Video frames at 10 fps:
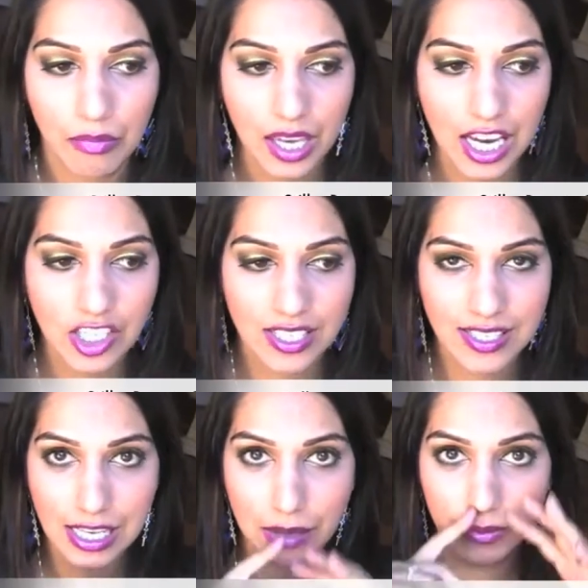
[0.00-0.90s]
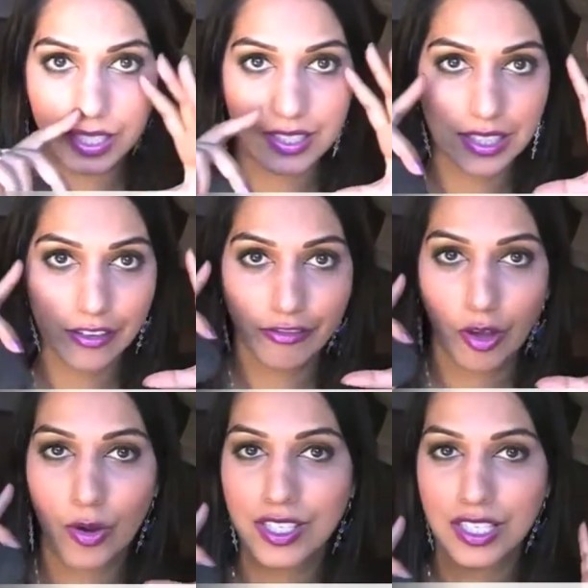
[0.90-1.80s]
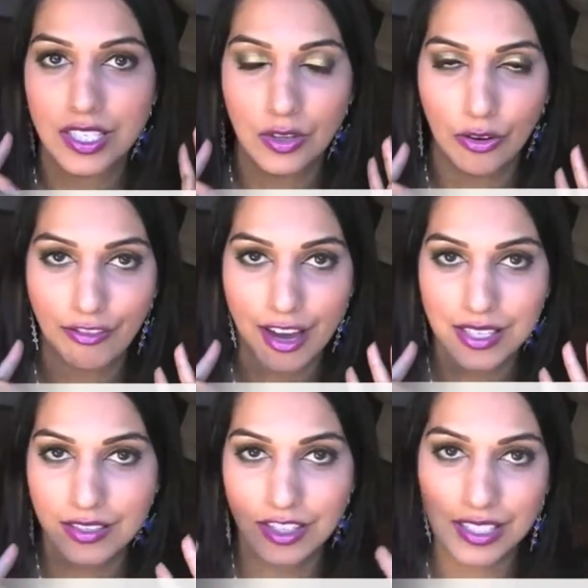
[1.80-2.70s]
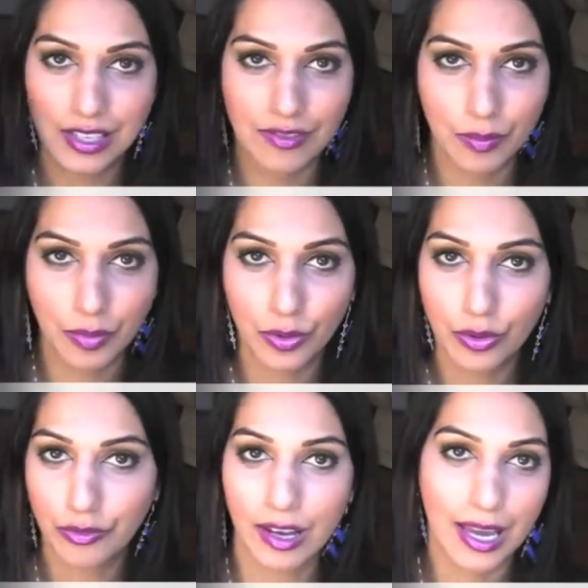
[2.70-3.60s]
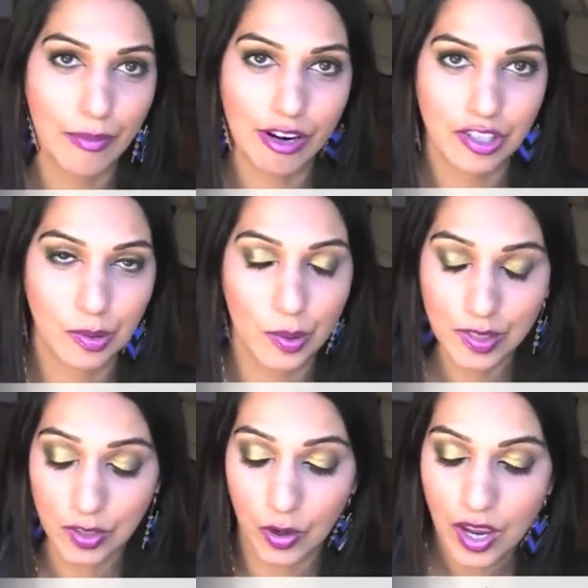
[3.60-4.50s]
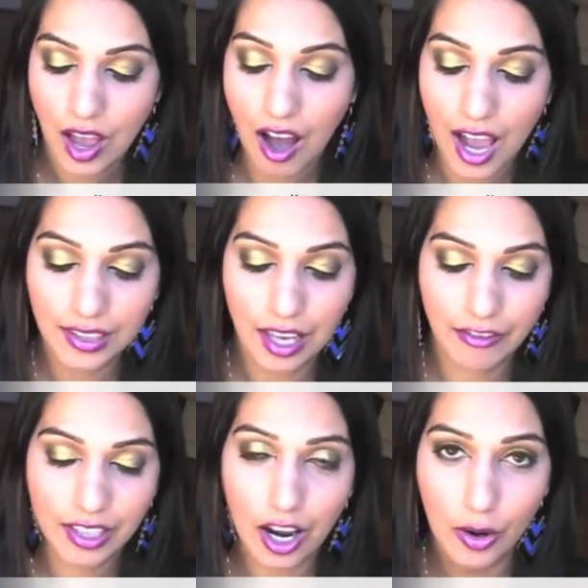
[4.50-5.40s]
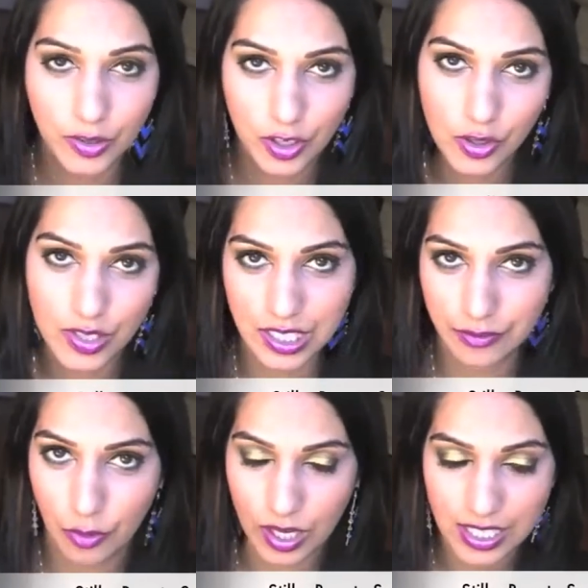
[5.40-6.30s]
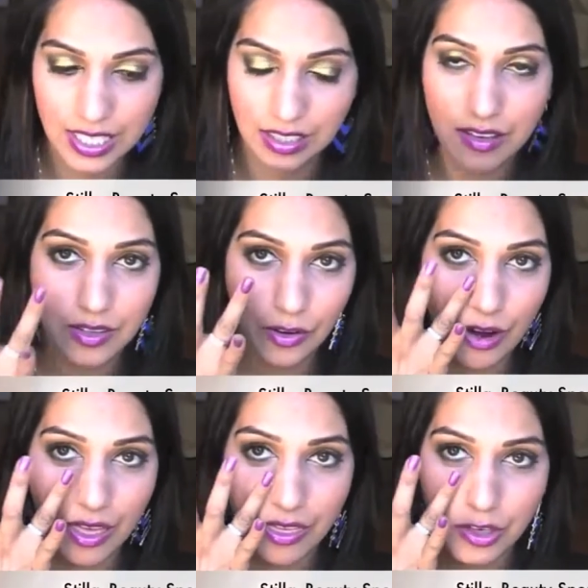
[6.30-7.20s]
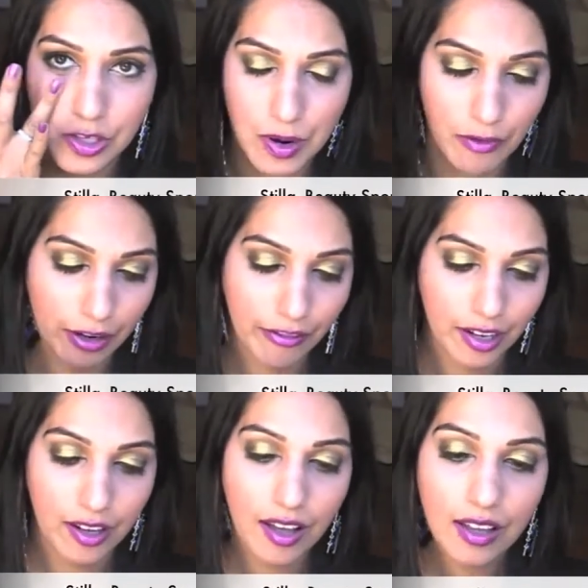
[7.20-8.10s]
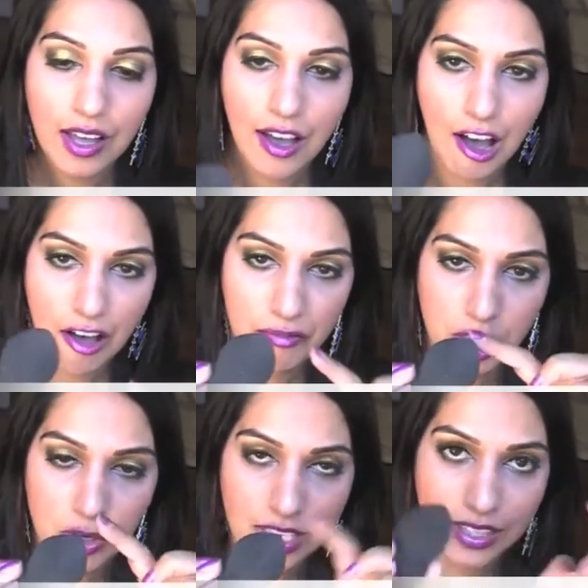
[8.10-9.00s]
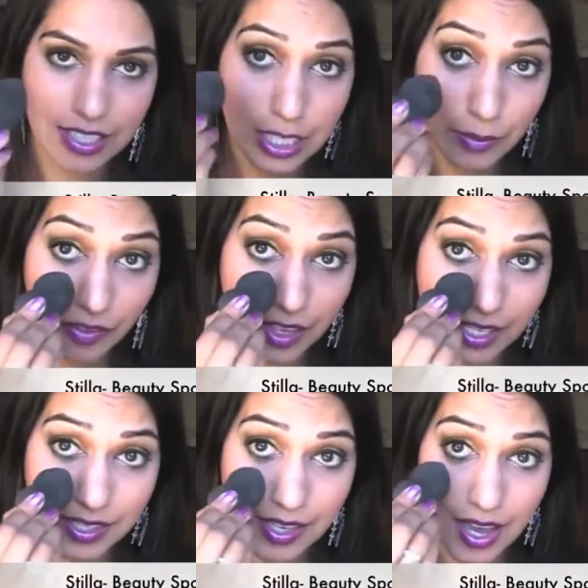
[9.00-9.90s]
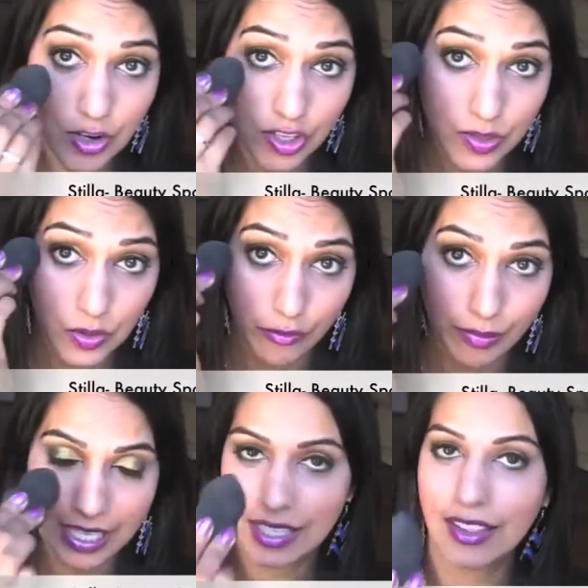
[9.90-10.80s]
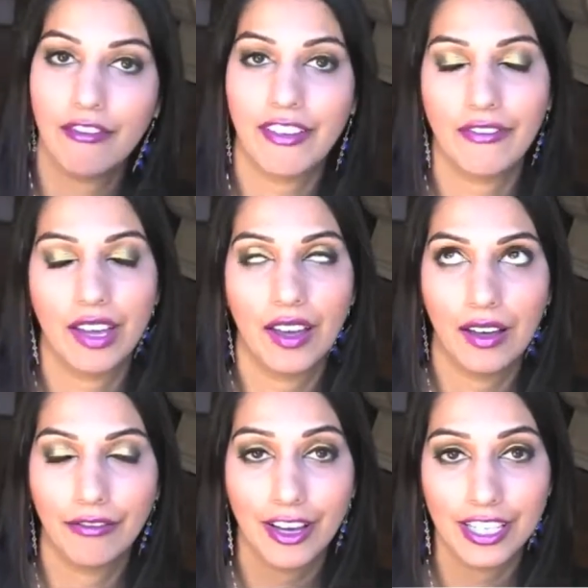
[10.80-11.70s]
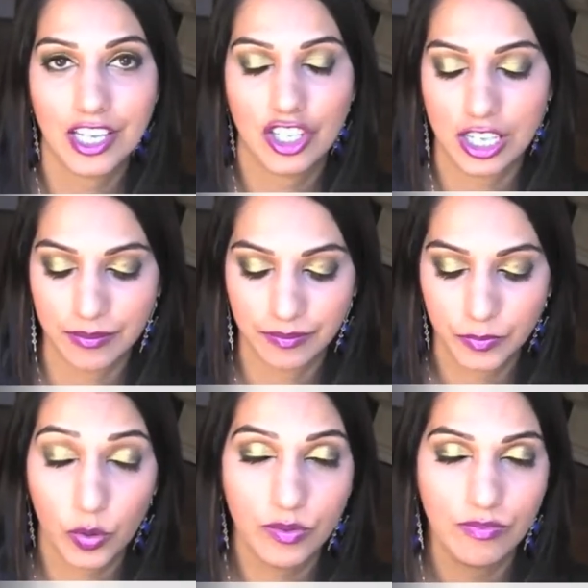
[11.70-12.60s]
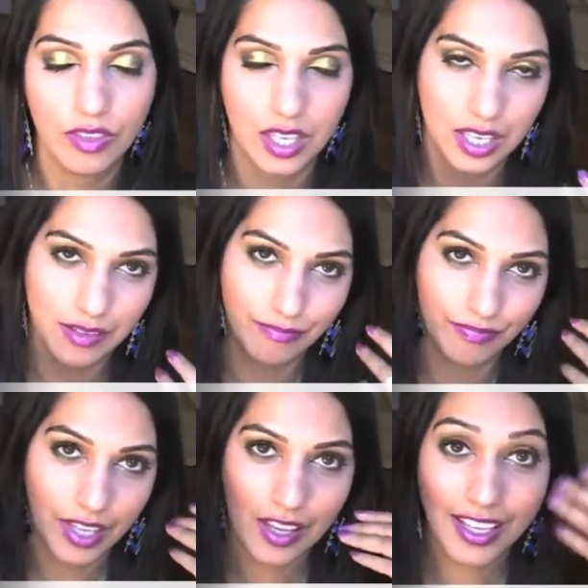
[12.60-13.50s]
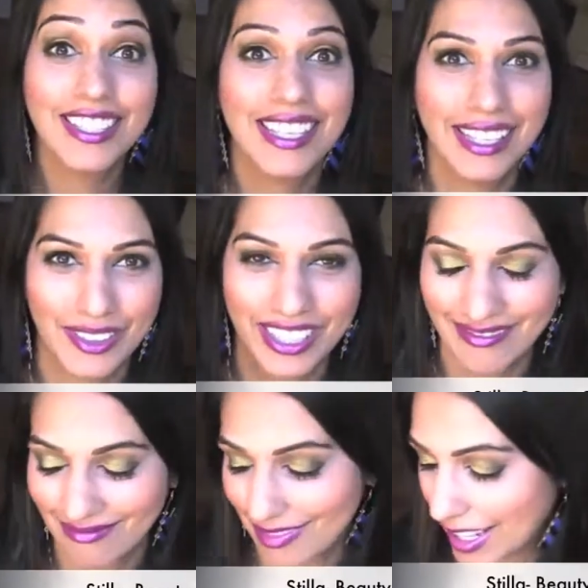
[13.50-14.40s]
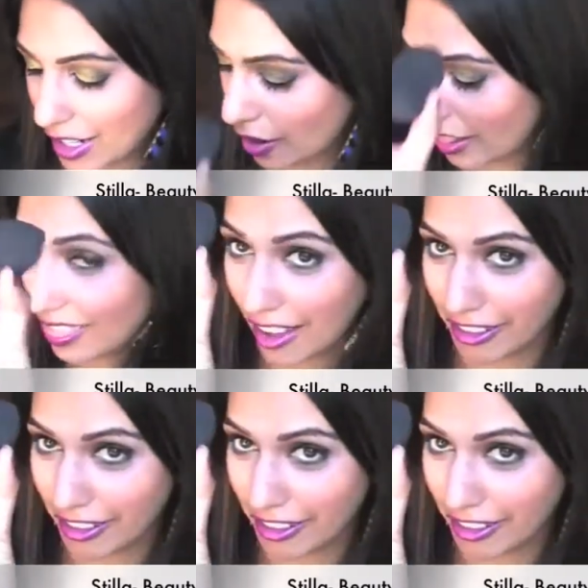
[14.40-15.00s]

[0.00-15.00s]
it just seamlessly flows into your face and just gives a beautiful airbrush look. So I love it. I also use this for concealer, so rather than use my ring finger, I've been using the tip of this and just sort of blending that foundation in, or the concealer in. Love